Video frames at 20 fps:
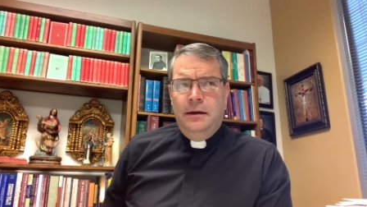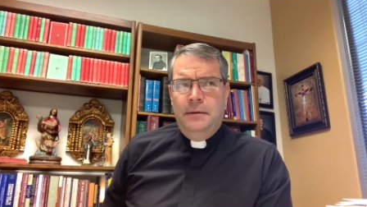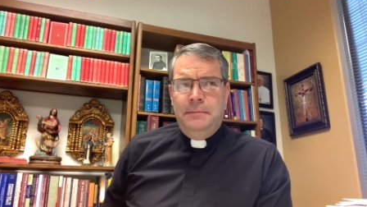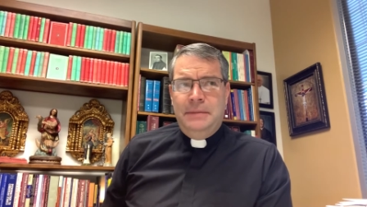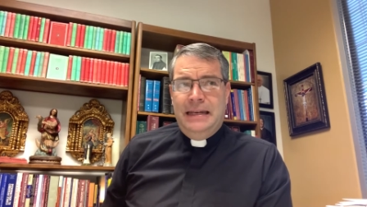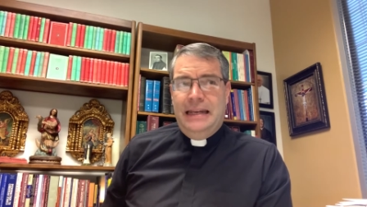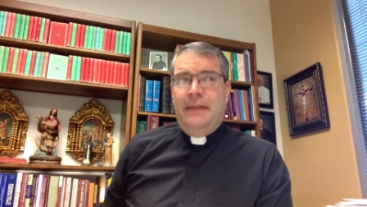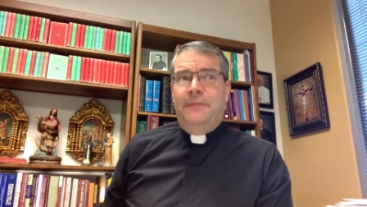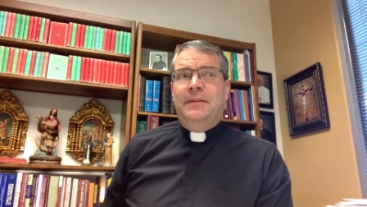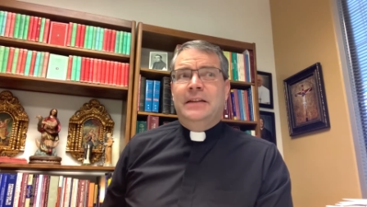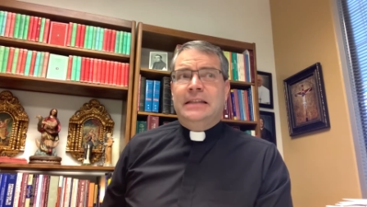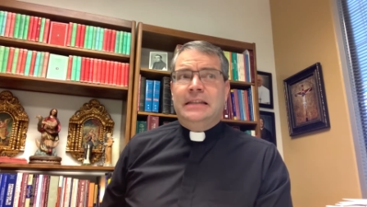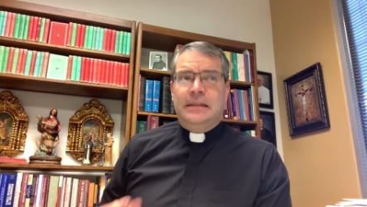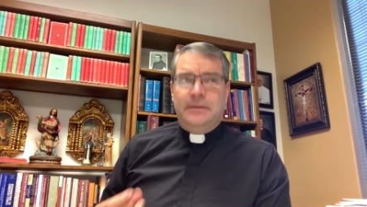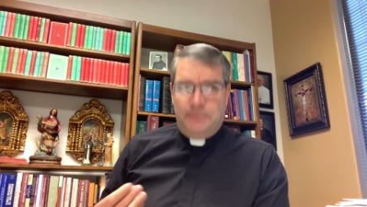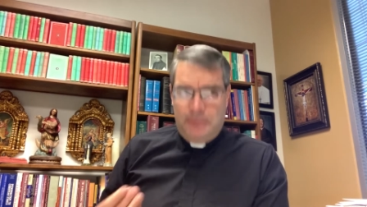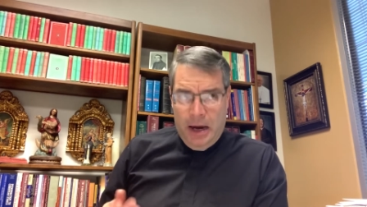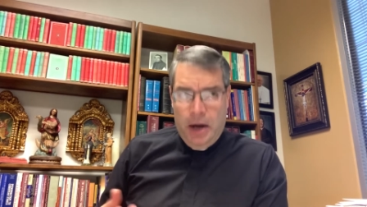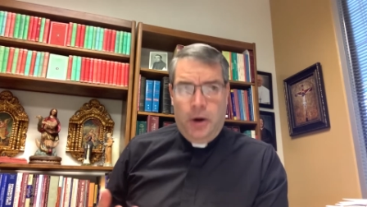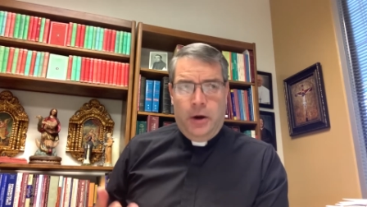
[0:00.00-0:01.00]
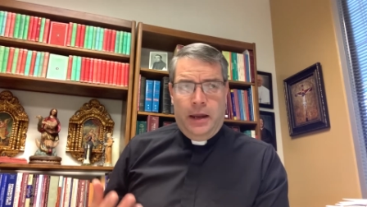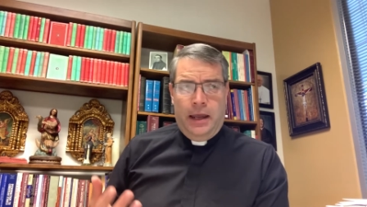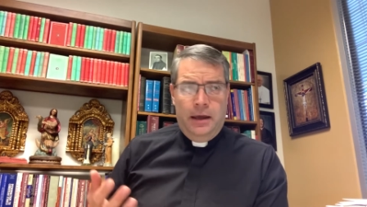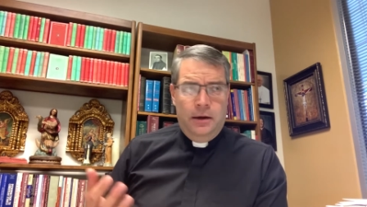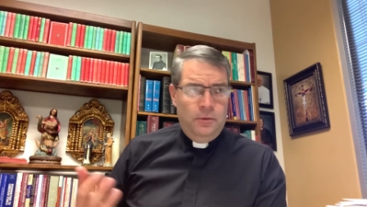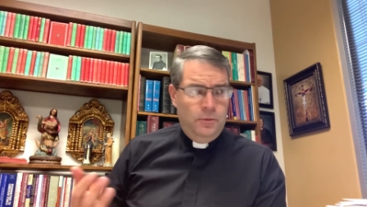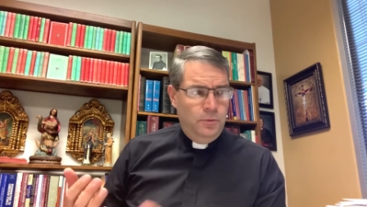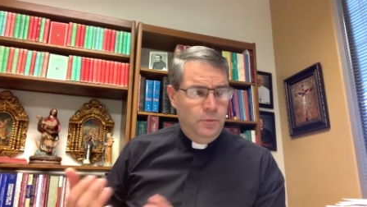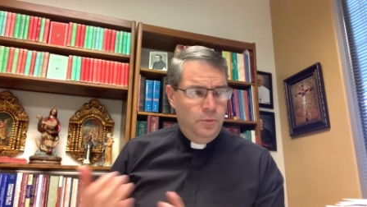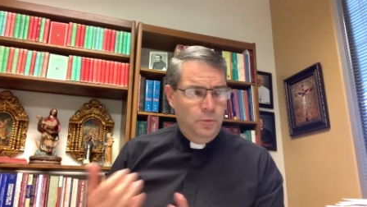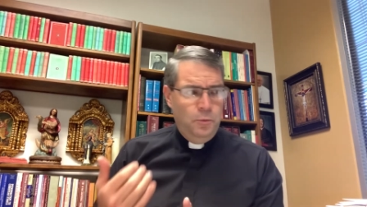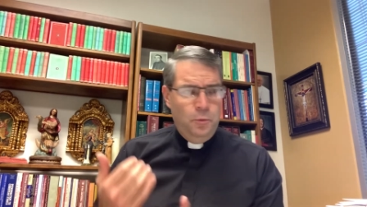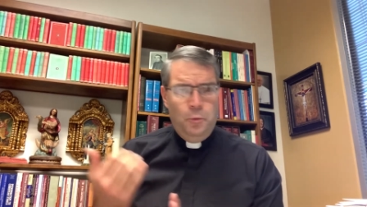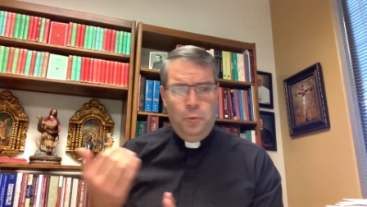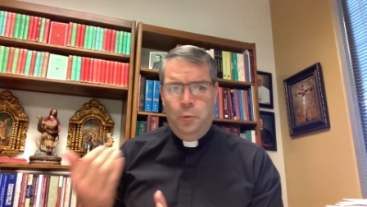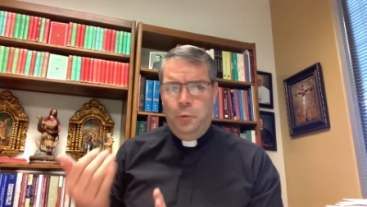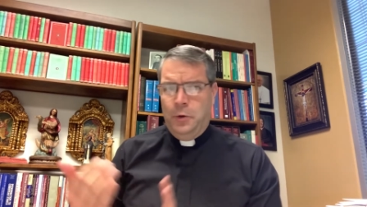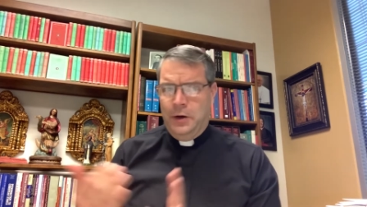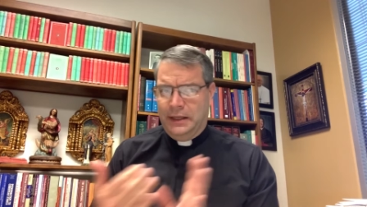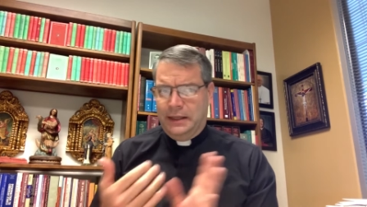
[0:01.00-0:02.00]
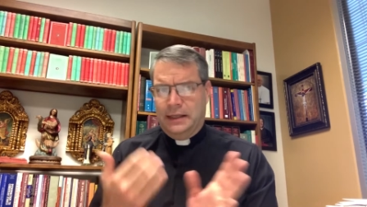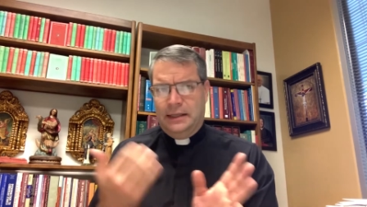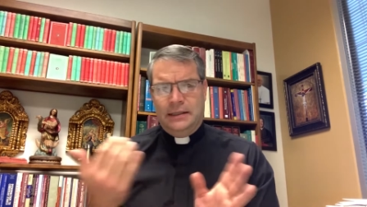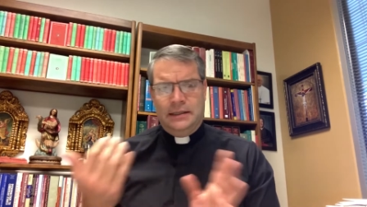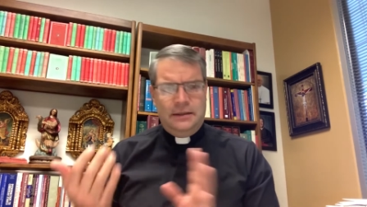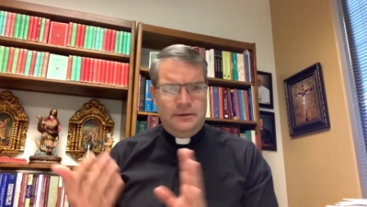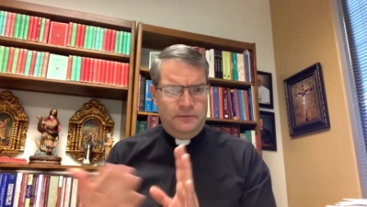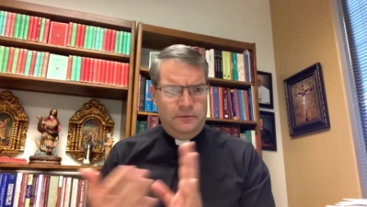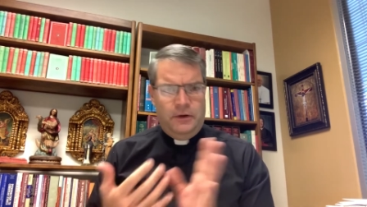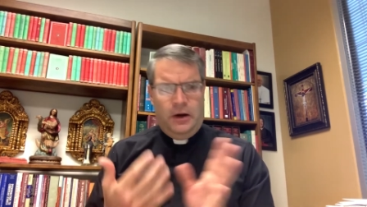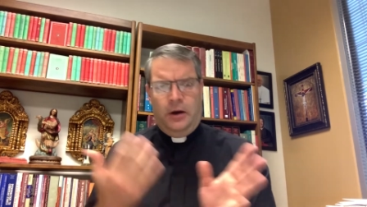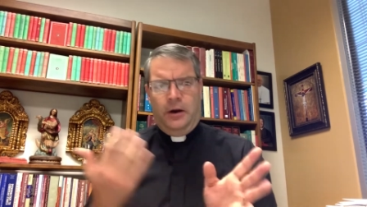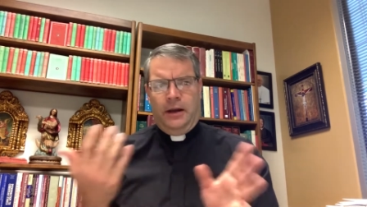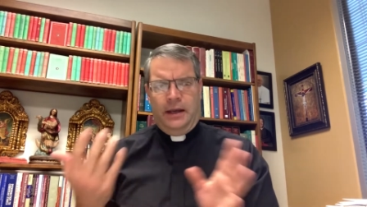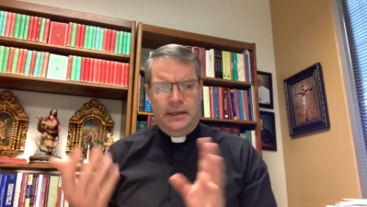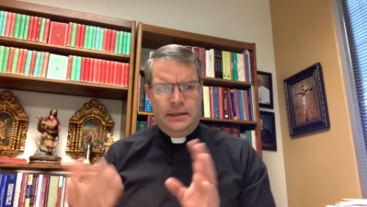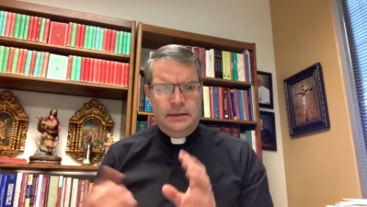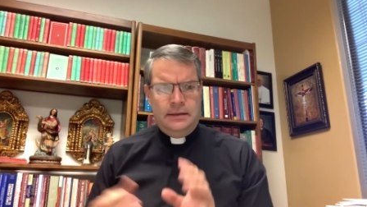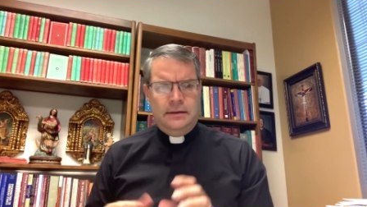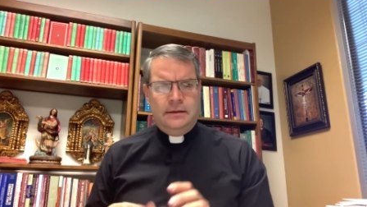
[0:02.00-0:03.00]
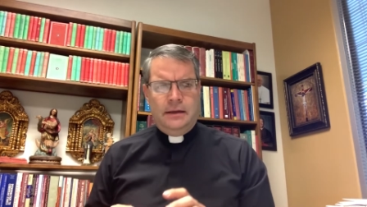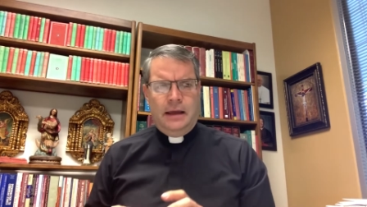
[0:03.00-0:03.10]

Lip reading: Even Samaria, with its various